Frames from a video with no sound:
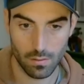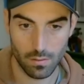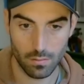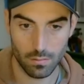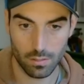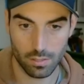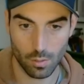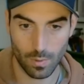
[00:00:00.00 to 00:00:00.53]

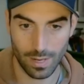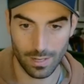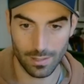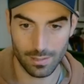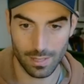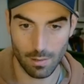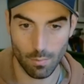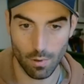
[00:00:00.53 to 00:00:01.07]
Just tweet and
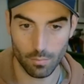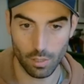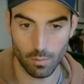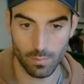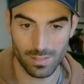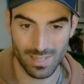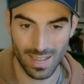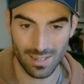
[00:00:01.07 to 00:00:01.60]
say what I'm doing
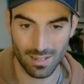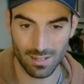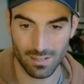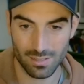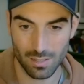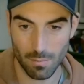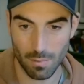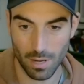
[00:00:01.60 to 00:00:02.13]
with Saka, because
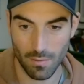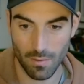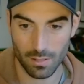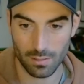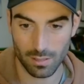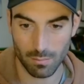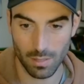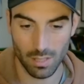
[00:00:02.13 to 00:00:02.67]
so many are
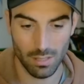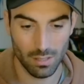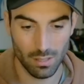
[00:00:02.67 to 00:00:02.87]
asking me.